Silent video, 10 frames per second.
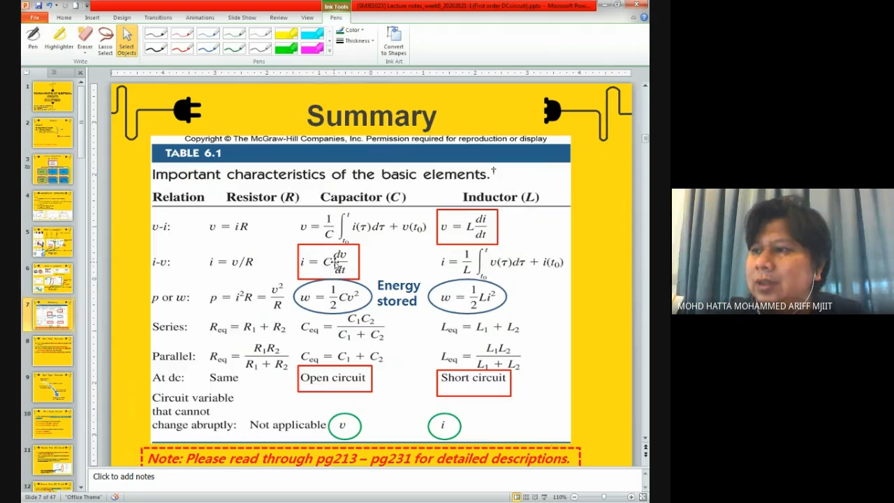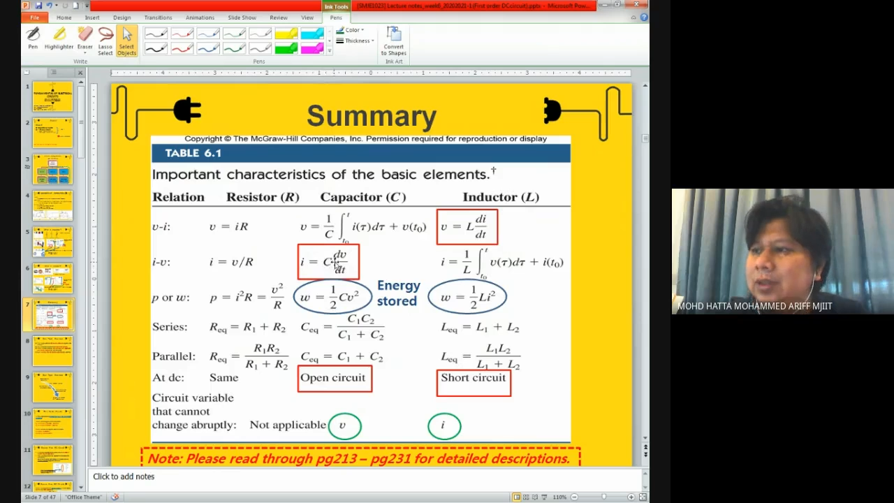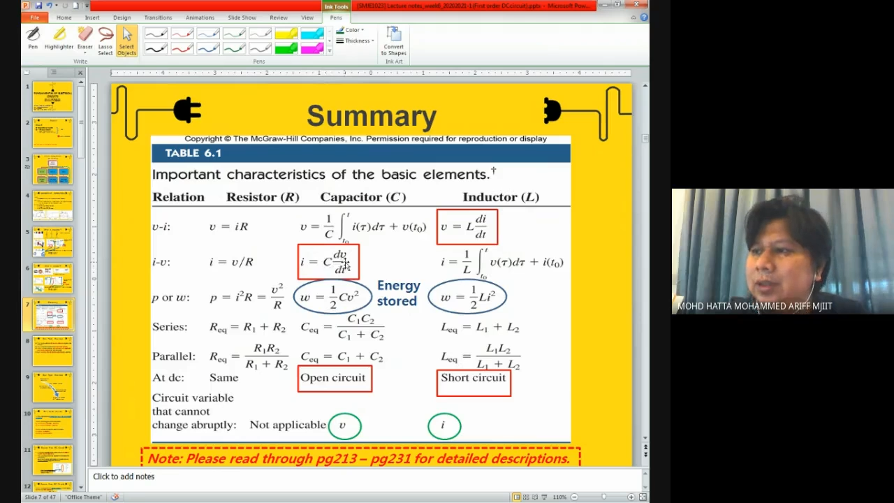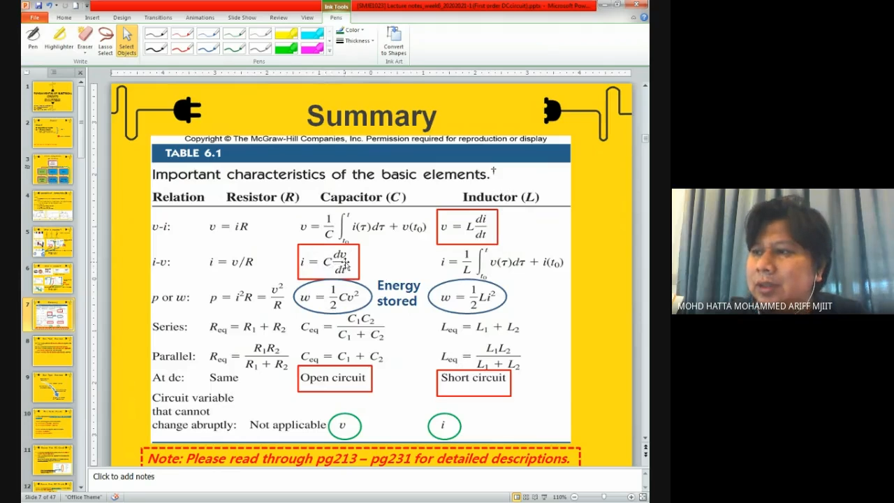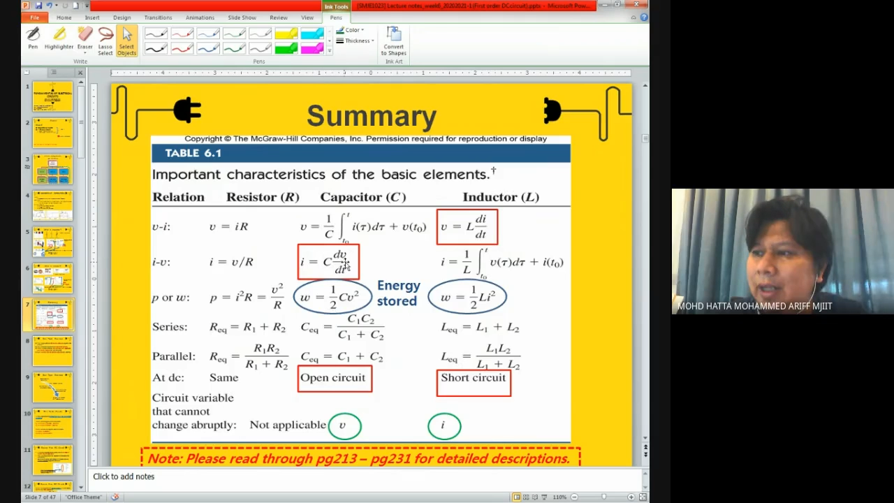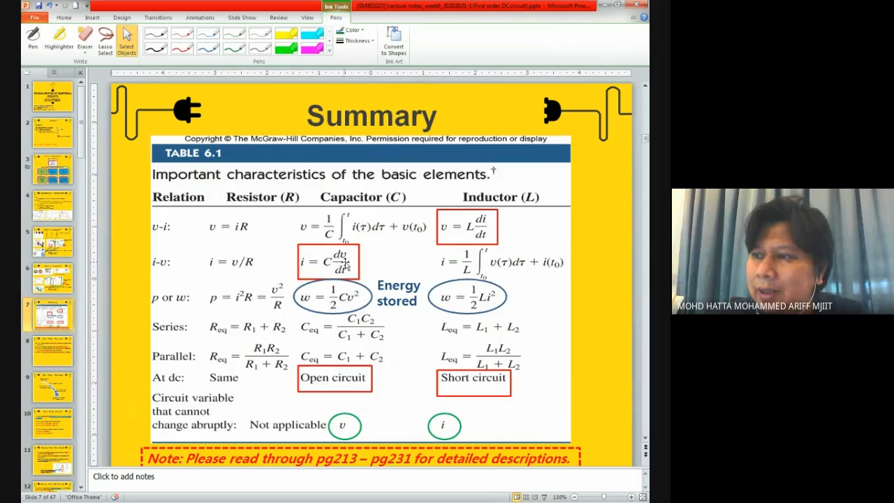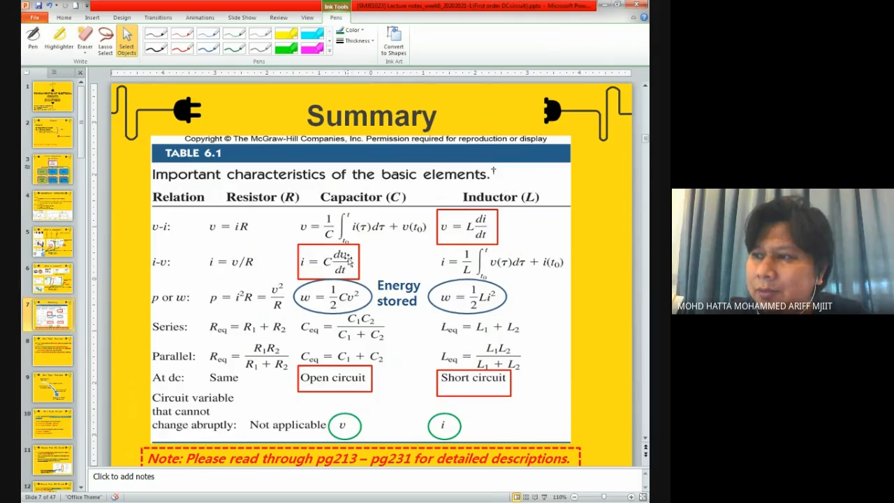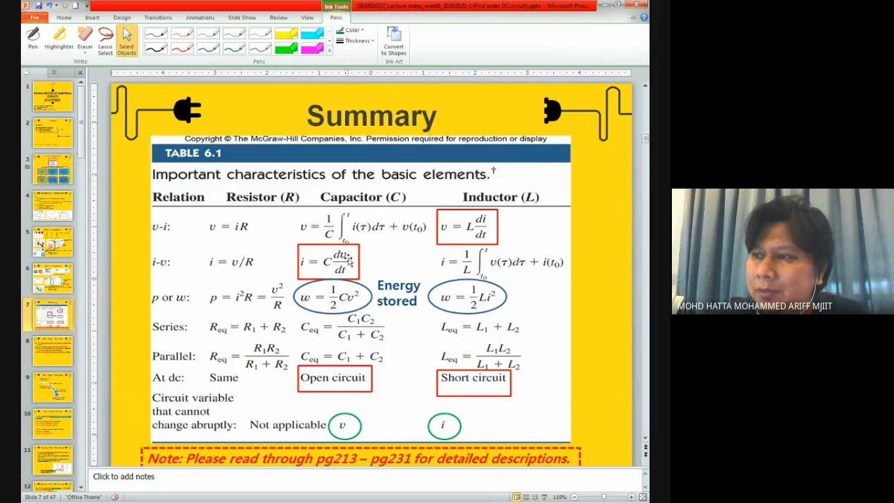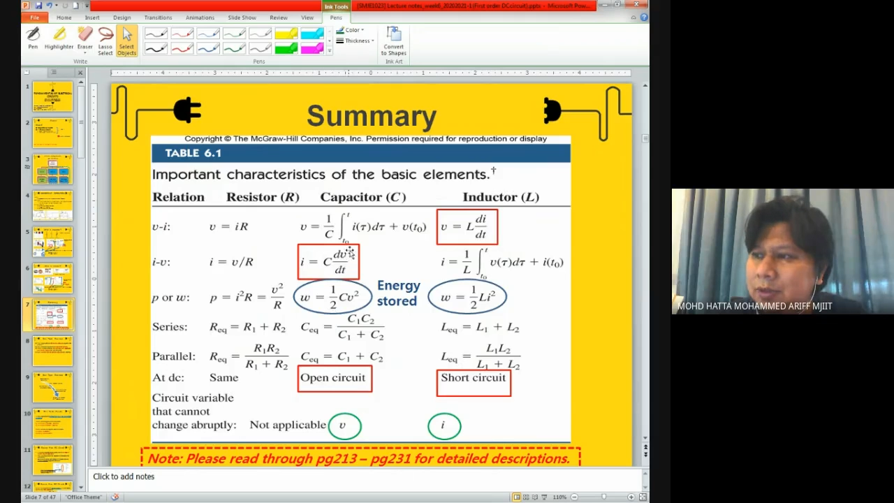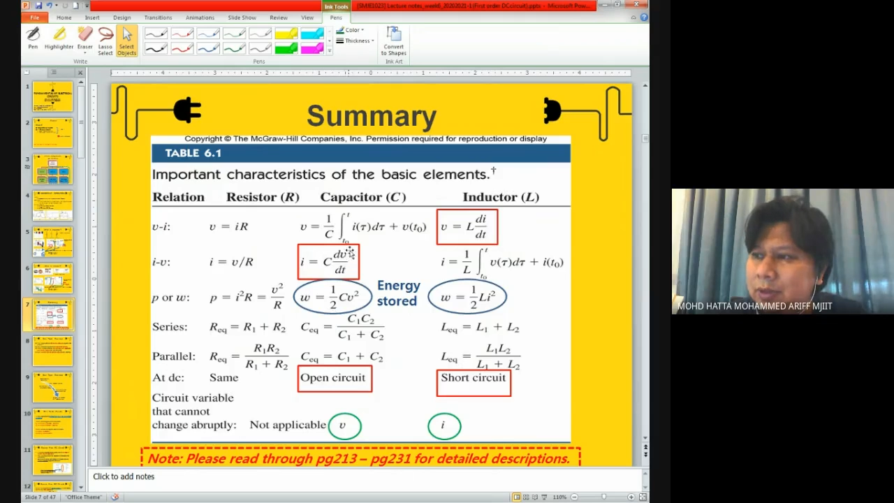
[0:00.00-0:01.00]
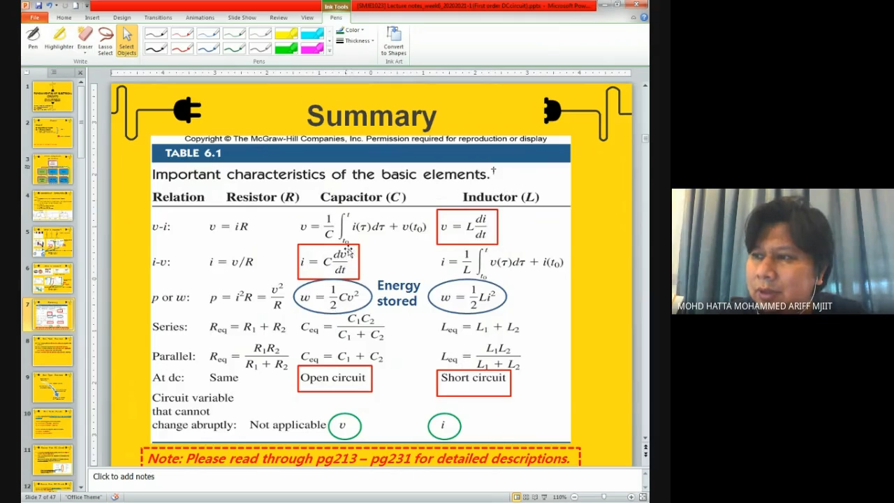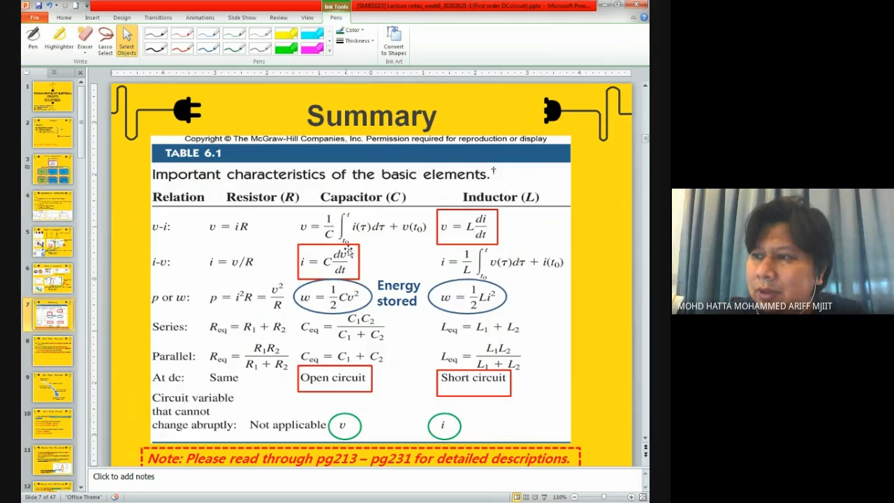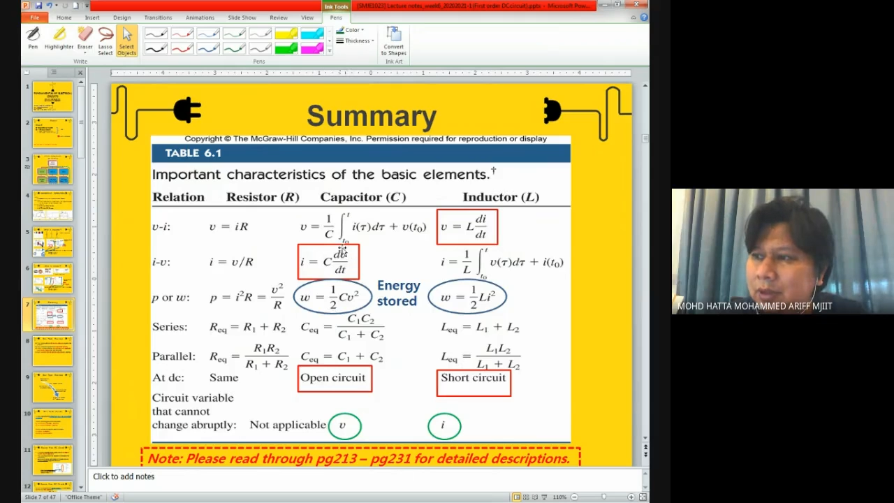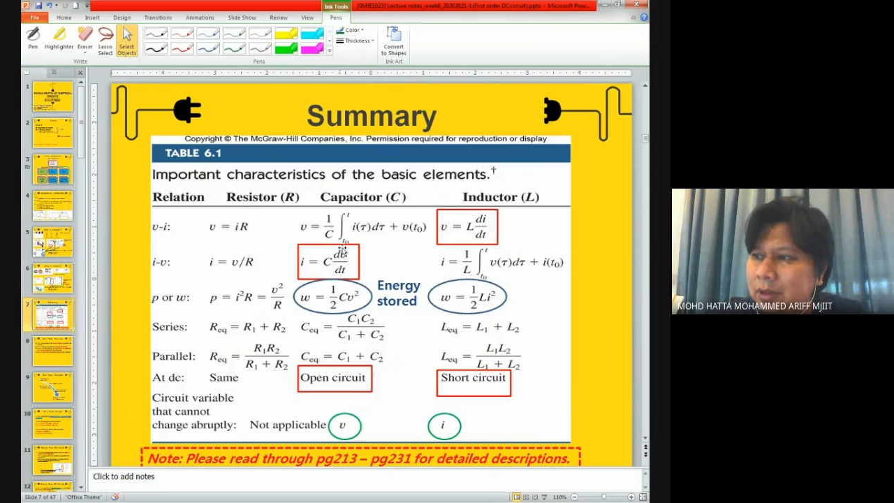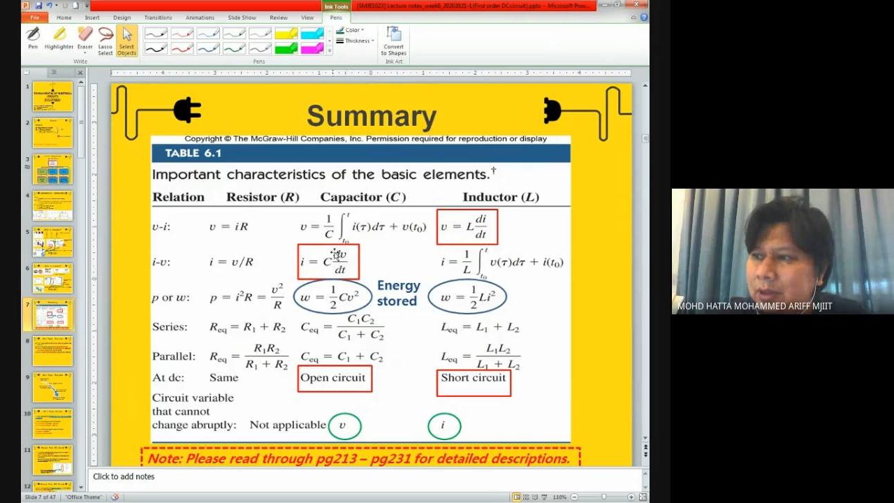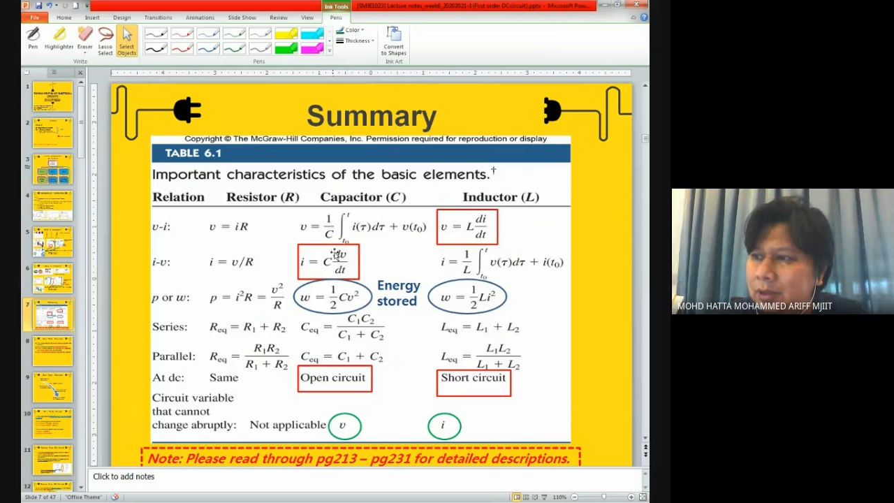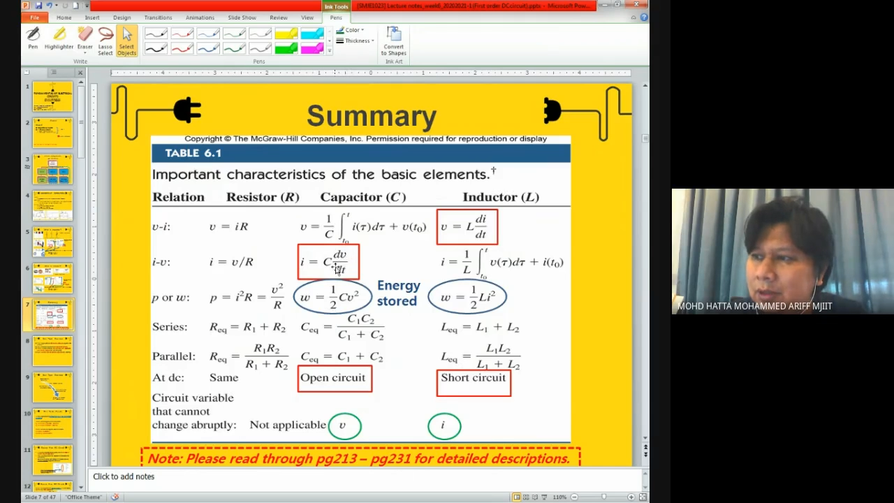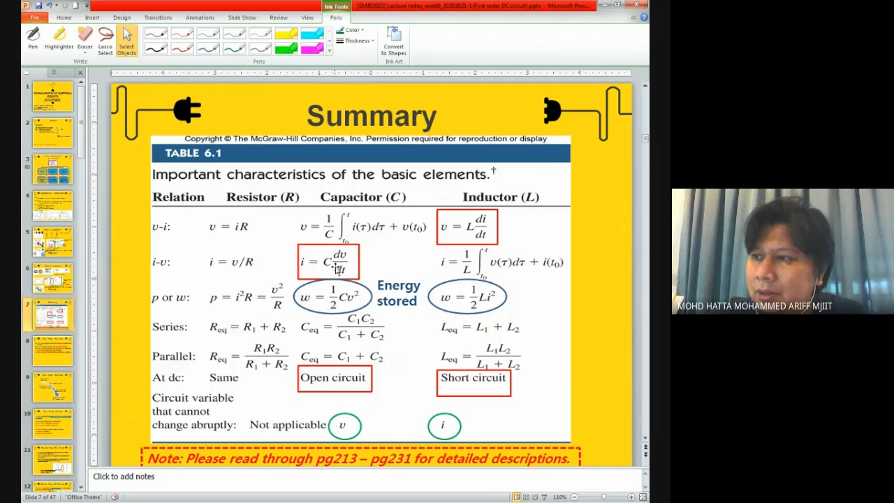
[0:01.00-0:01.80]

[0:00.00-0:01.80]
times the